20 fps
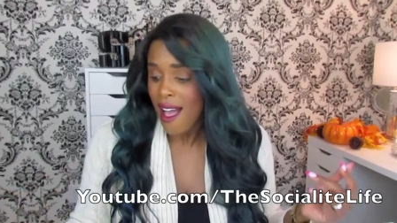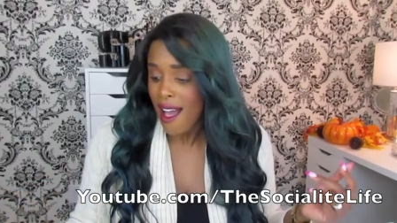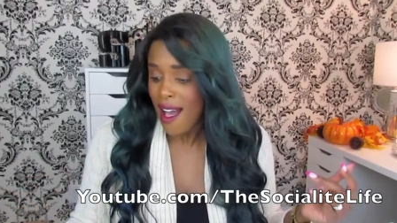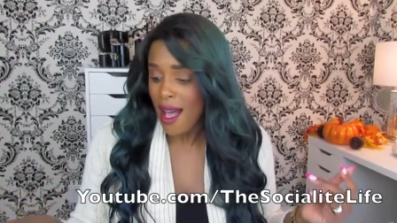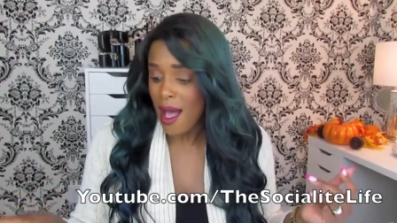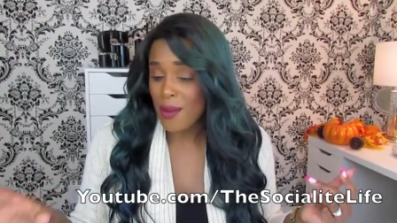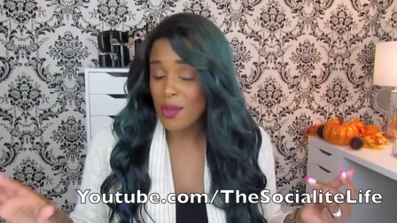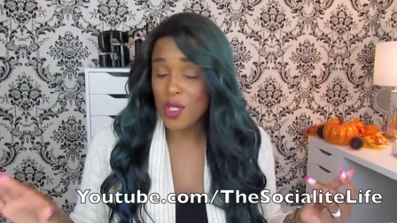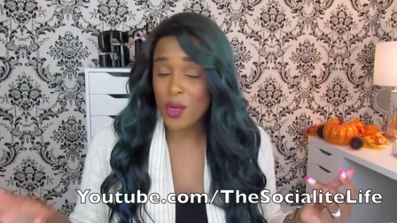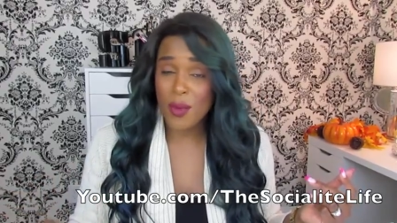
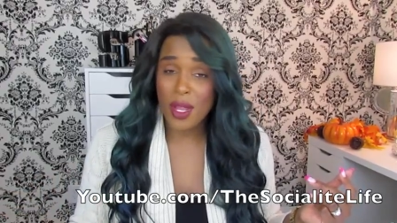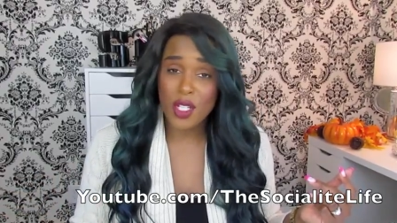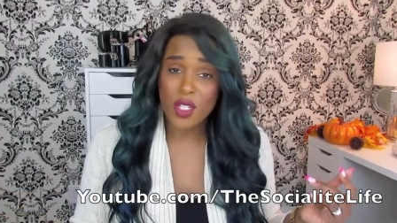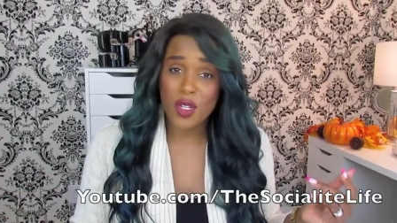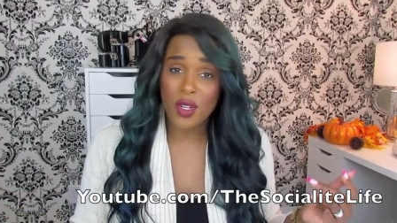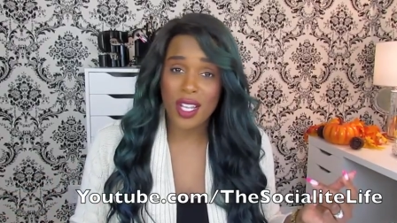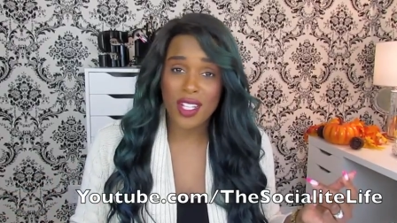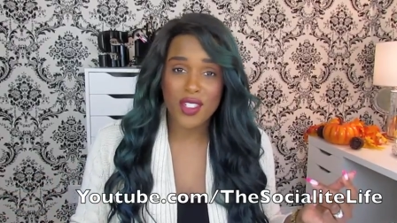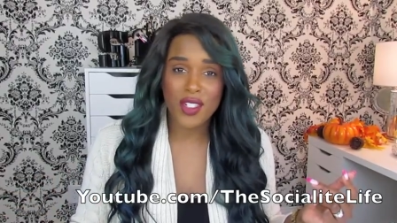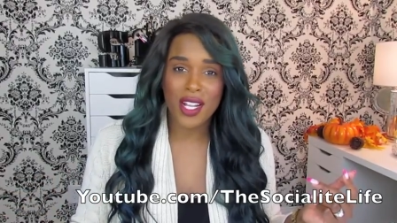Um, so make
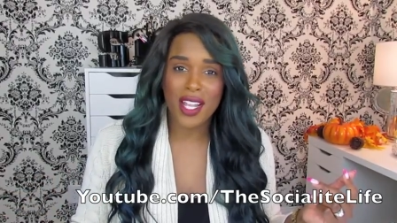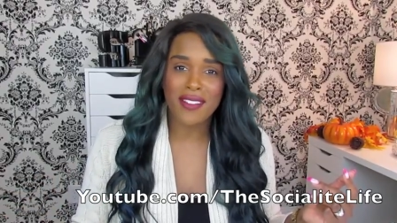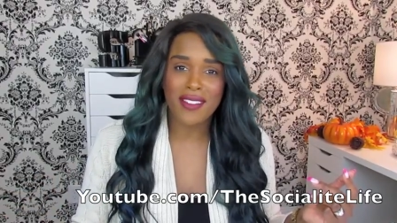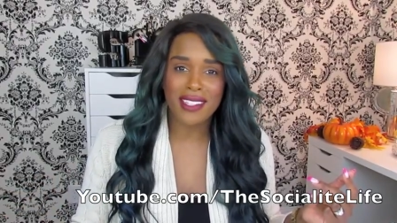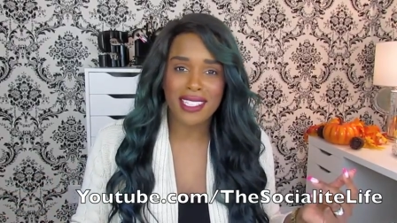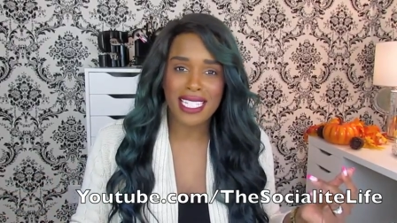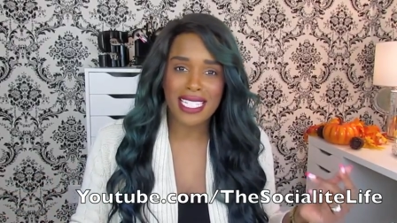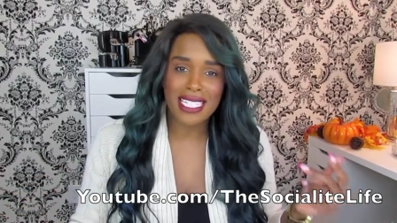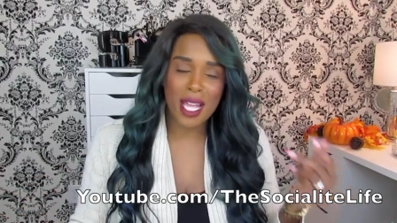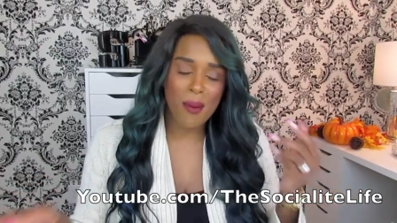sure you guys check out
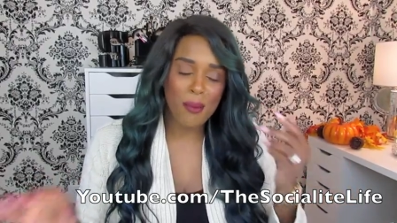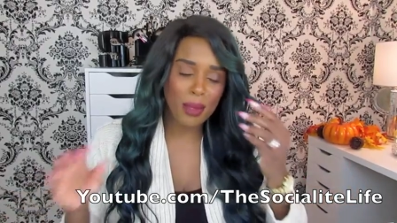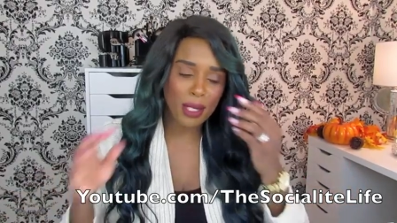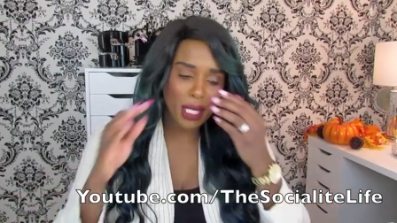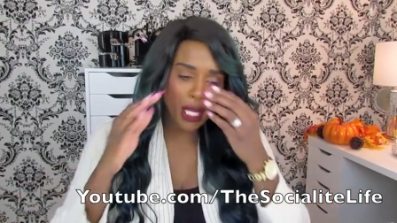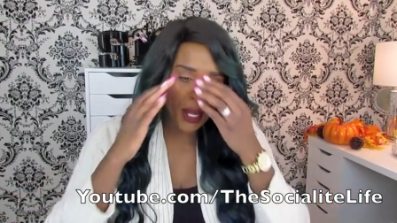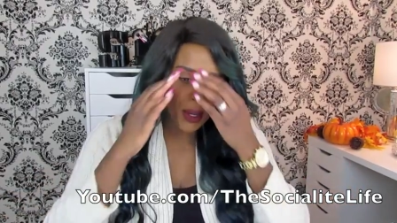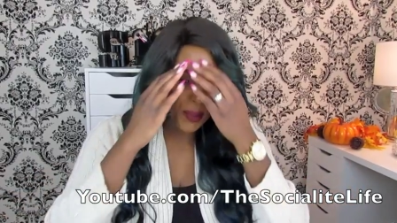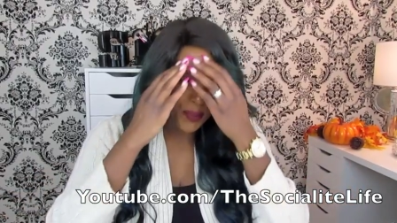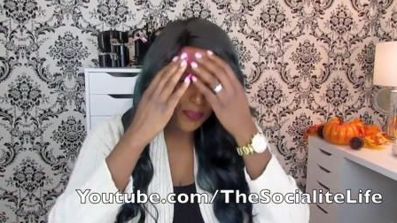the link down
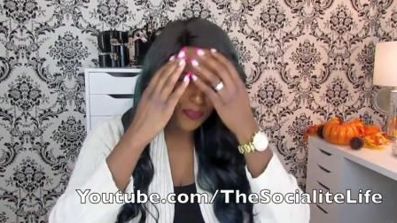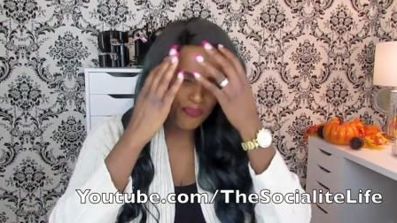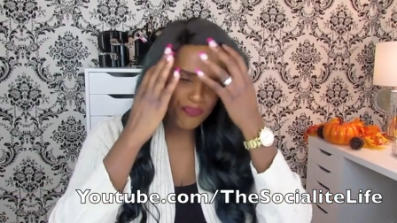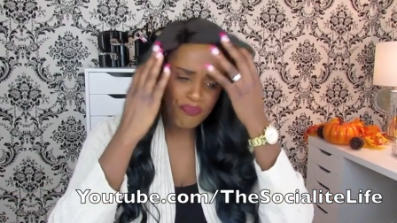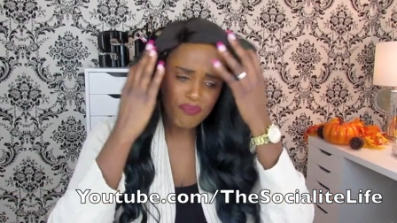below.